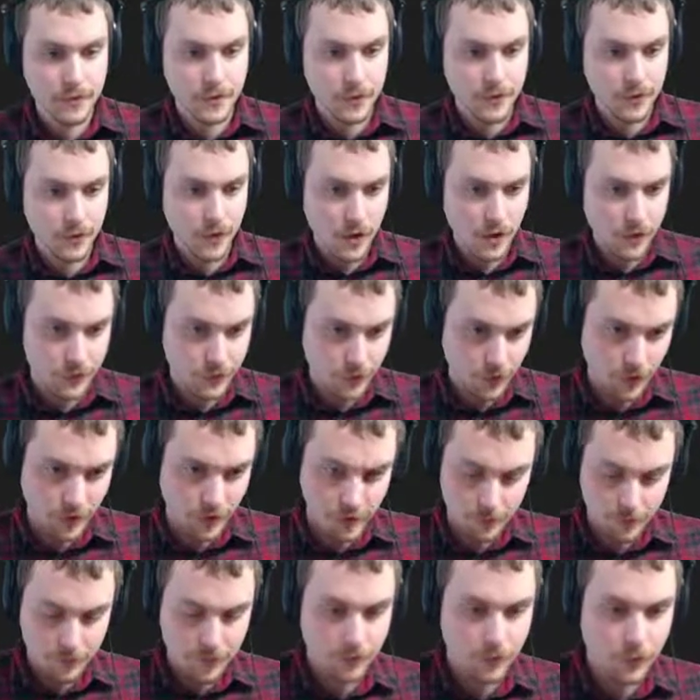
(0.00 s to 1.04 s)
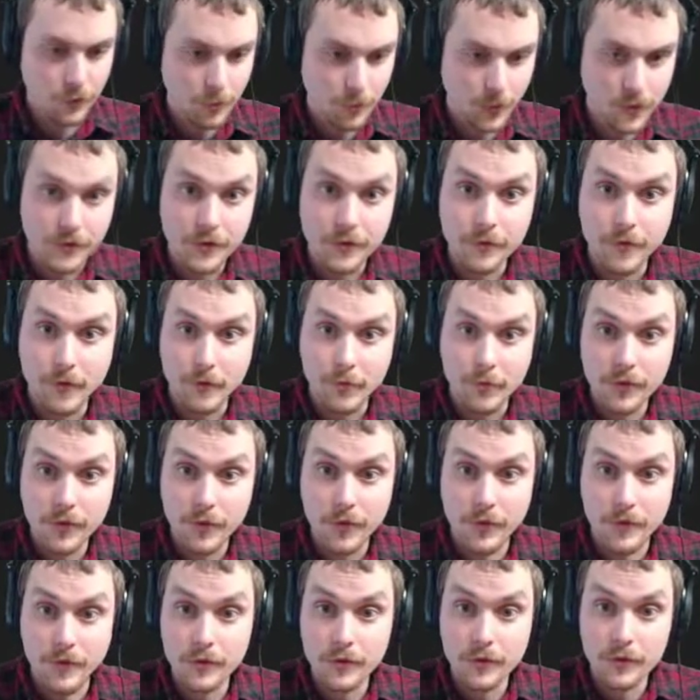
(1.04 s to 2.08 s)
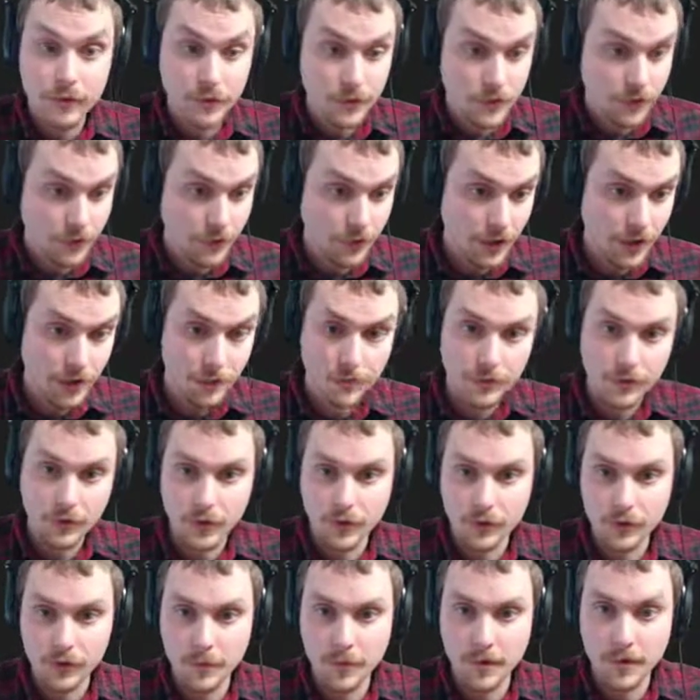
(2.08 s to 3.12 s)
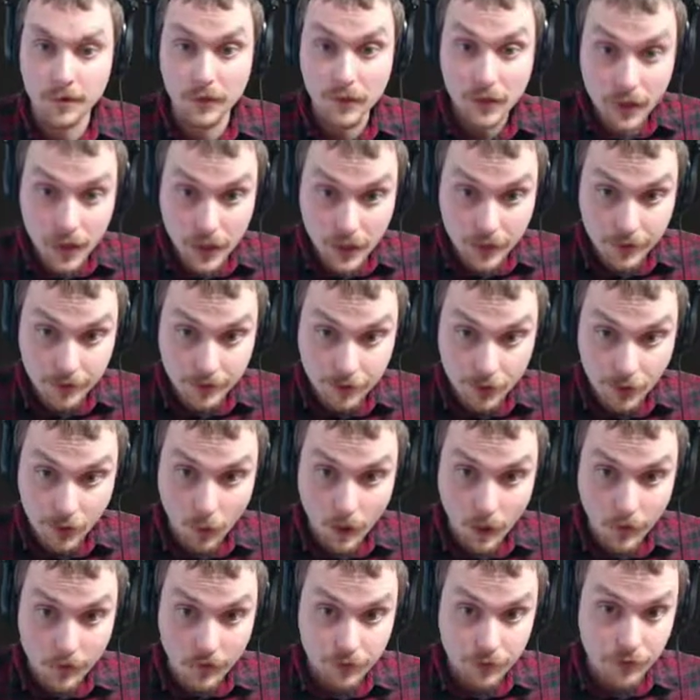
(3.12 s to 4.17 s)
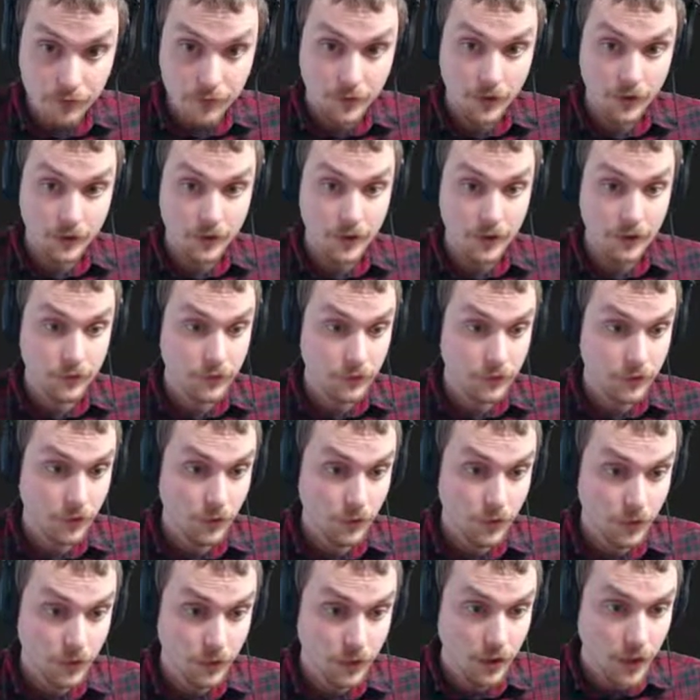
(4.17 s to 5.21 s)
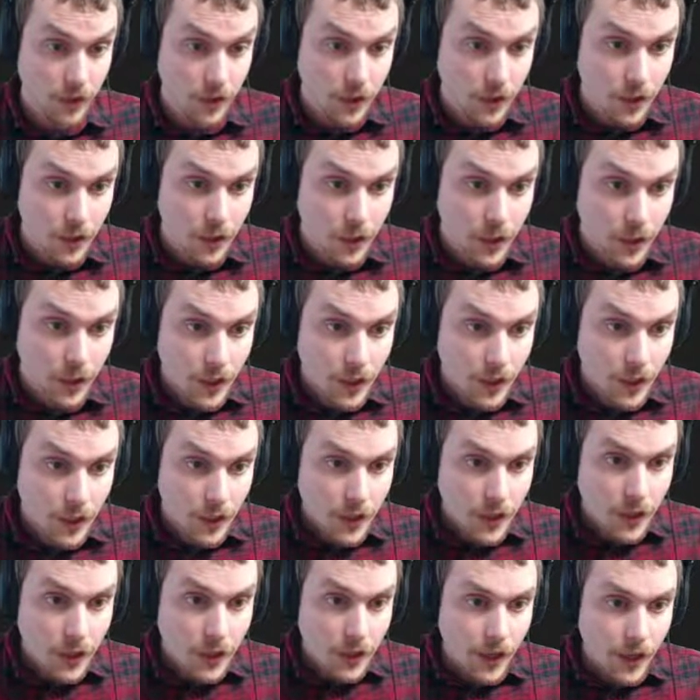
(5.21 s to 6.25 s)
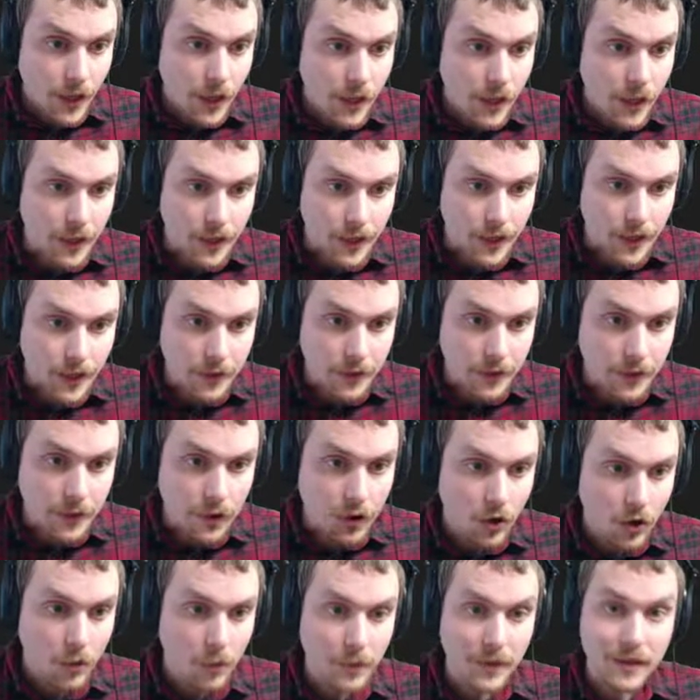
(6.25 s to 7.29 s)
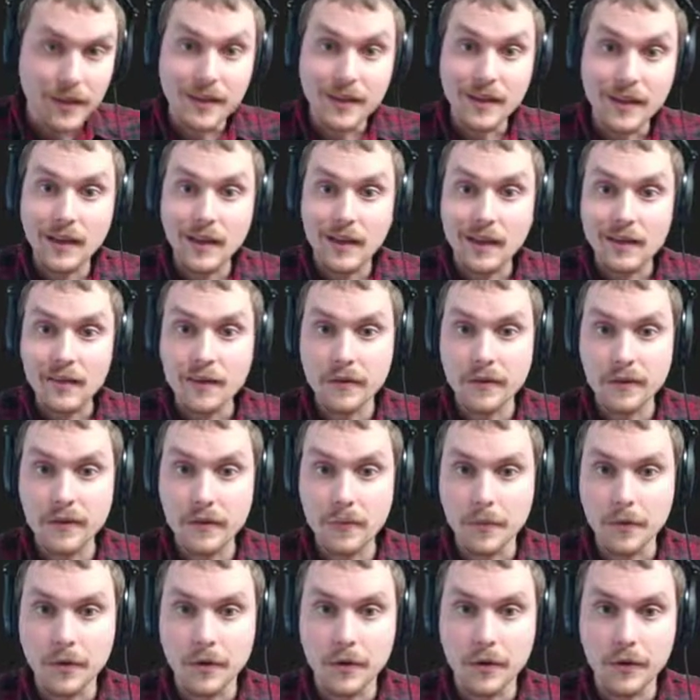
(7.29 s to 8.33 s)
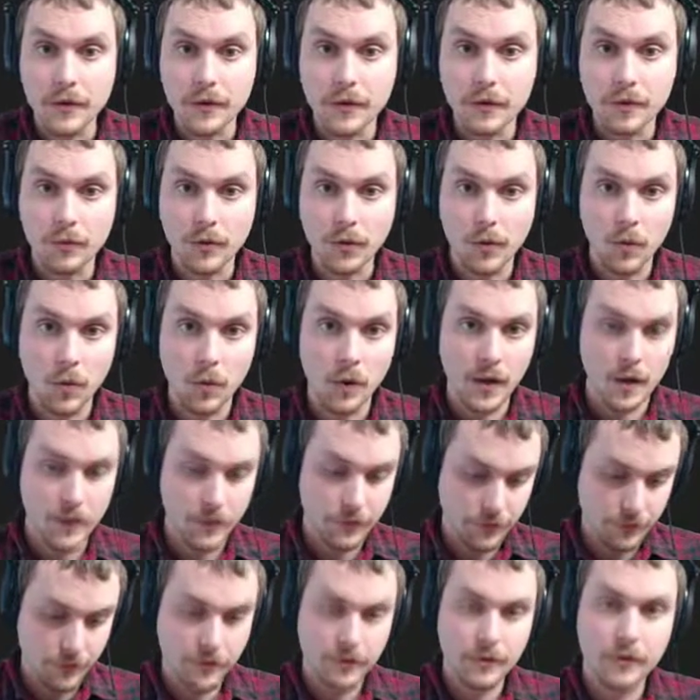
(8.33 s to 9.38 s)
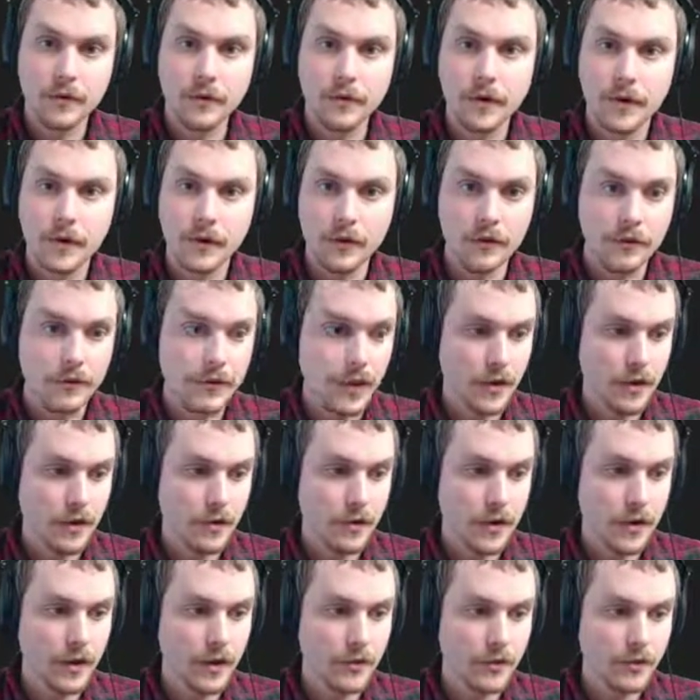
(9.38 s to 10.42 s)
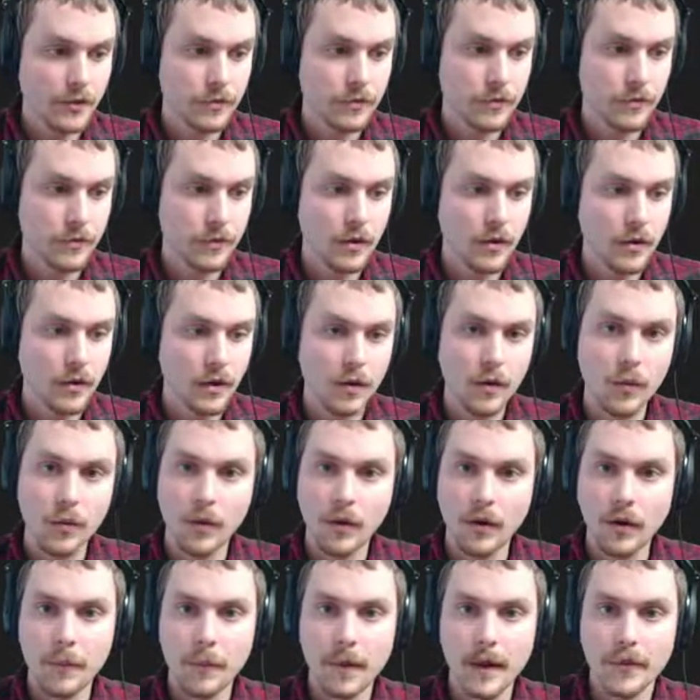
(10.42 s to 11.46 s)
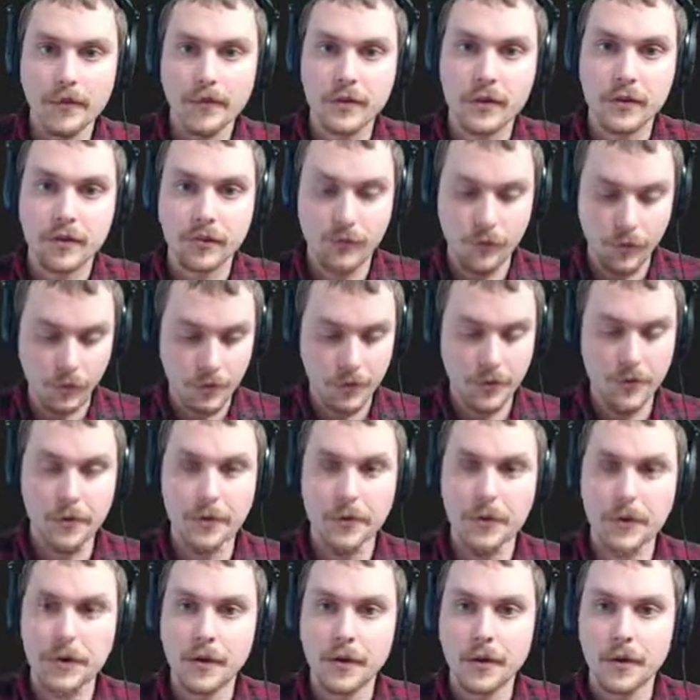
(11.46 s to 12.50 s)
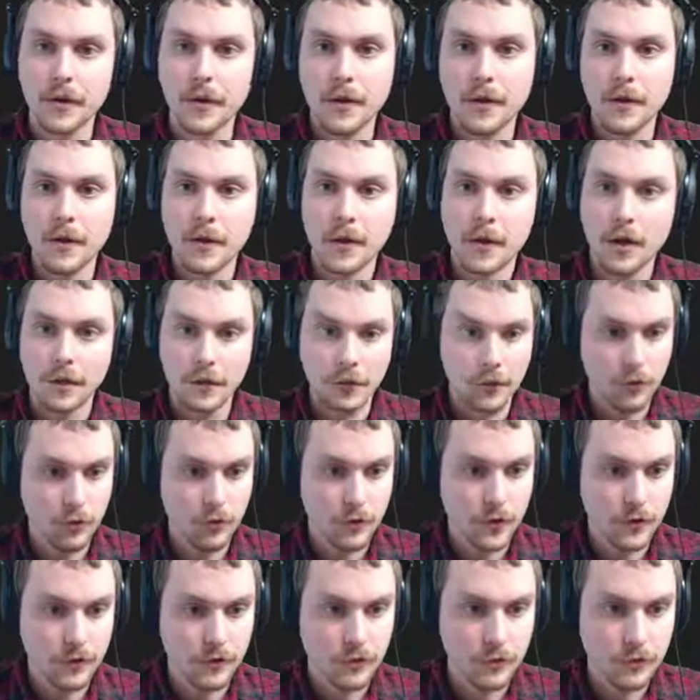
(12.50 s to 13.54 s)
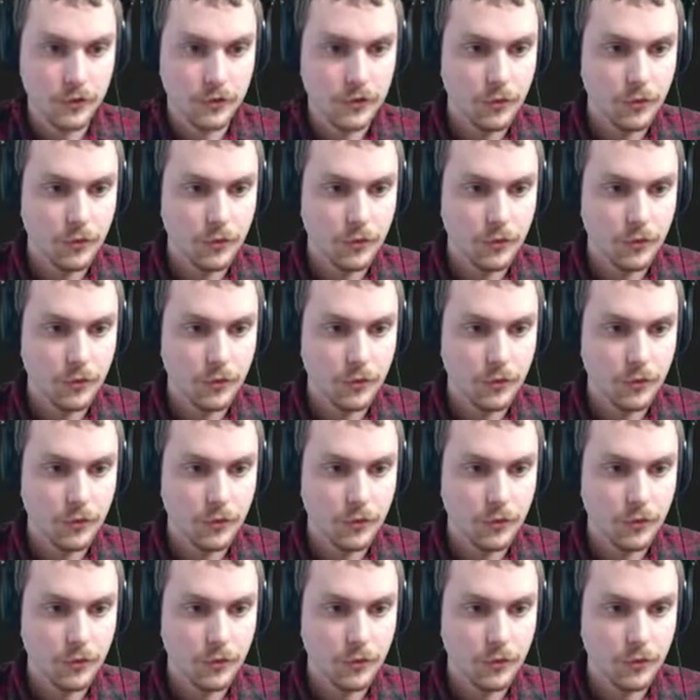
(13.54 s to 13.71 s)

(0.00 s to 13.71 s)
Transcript: Gosh darn it, I'm screwing myself up with all these different names. Okay, so I'm gonna delete request Dropbox access token and call my get, I'm gonna call this request, kind of standardize uh, where I'm asking for uh, the credentials.